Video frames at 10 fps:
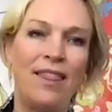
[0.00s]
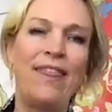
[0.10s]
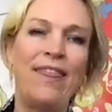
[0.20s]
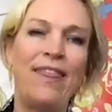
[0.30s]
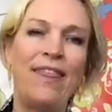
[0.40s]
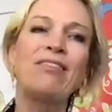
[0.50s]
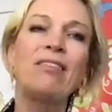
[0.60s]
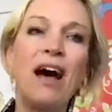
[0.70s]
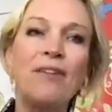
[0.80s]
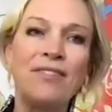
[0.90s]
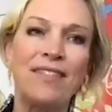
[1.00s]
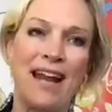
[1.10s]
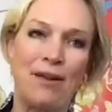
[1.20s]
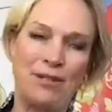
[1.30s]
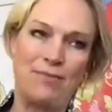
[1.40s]
They loved that
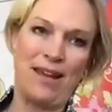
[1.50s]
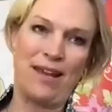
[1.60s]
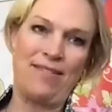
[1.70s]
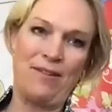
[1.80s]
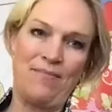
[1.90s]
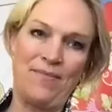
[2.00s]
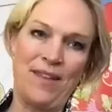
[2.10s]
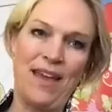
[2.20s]
I was making them.